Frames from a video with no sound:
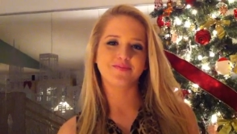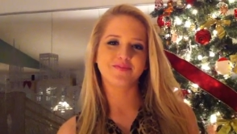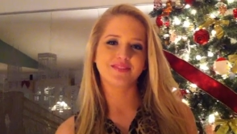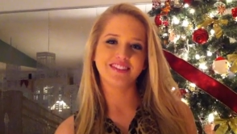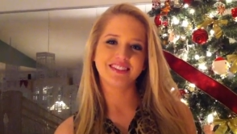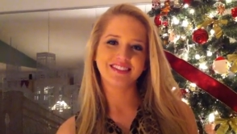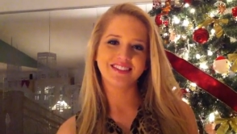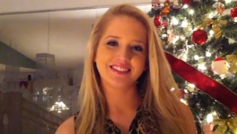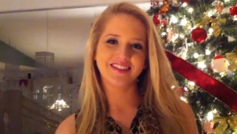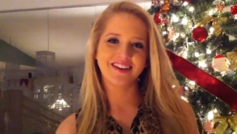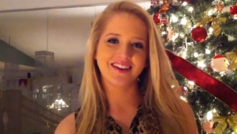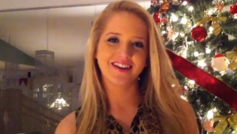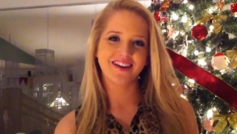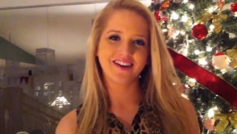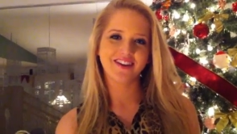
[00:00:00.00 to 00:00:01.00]
What songs
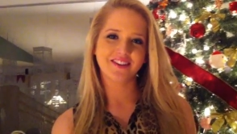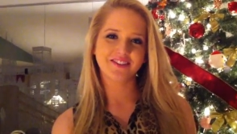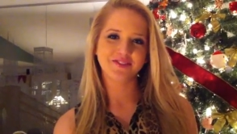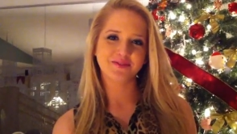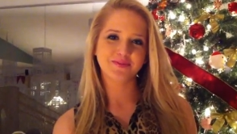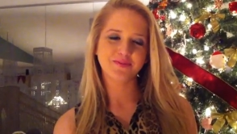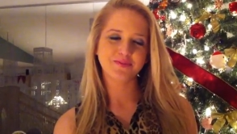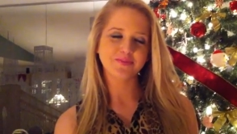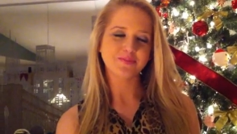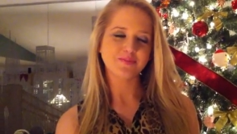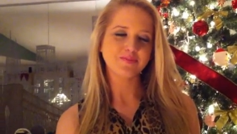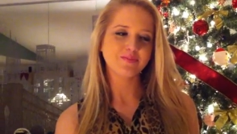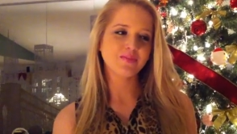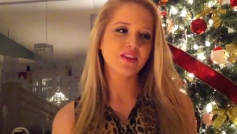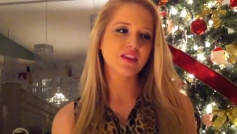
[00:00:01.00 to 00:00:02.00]
do you have planned for the
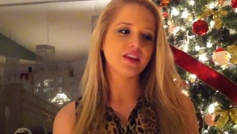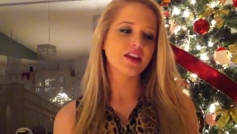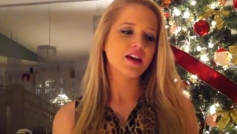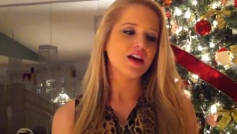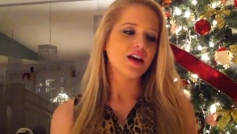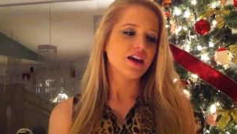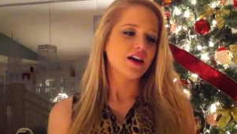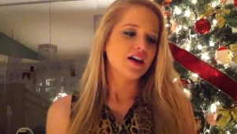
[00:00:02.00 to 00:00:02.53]
New Year's Eve show?